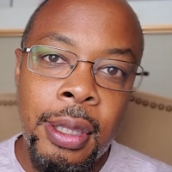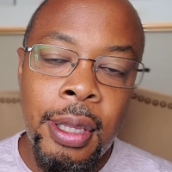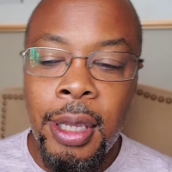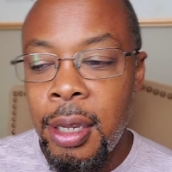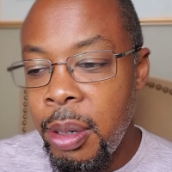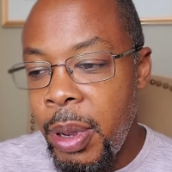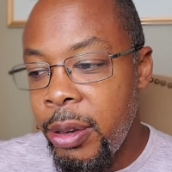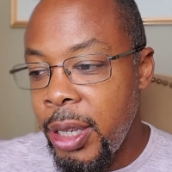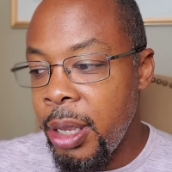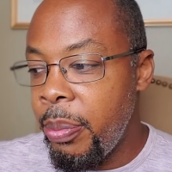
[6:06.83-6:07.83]
and you're about
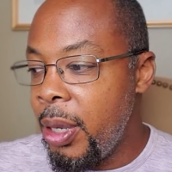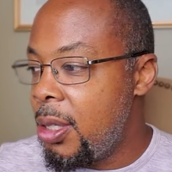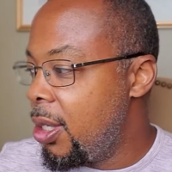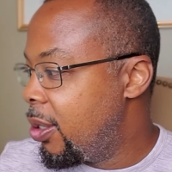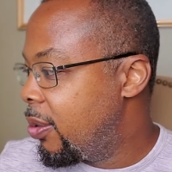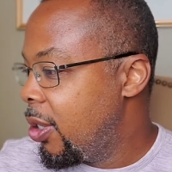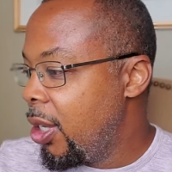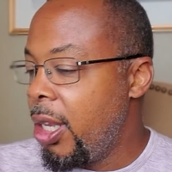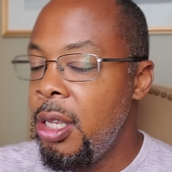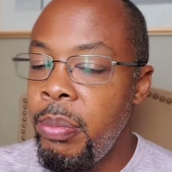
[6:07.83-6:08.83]
to get busy,
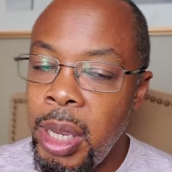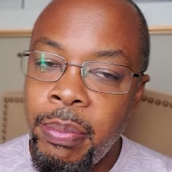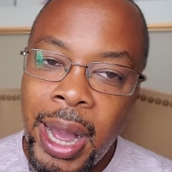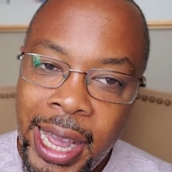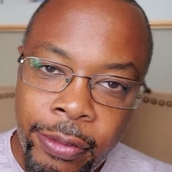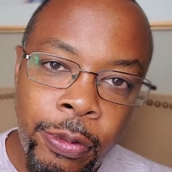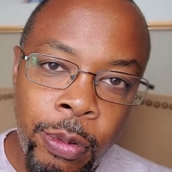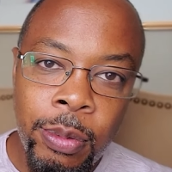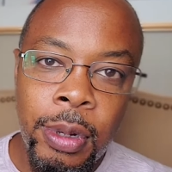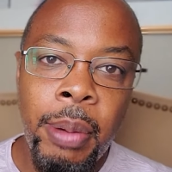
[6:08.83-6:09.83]
can you be
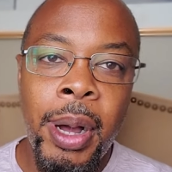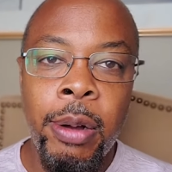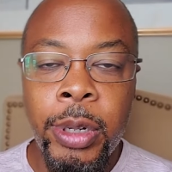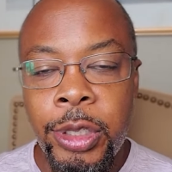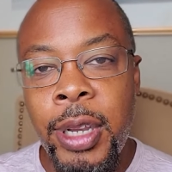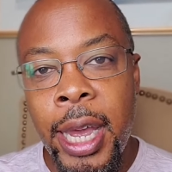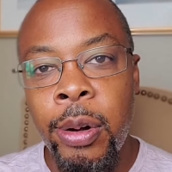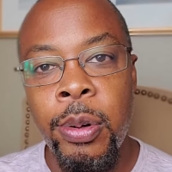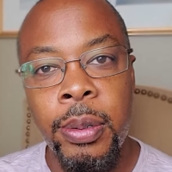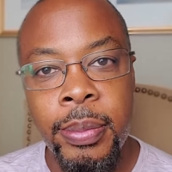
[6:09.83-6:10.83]
mindful about what you got
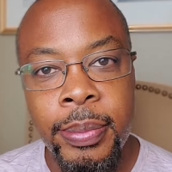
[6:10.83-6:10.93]
on?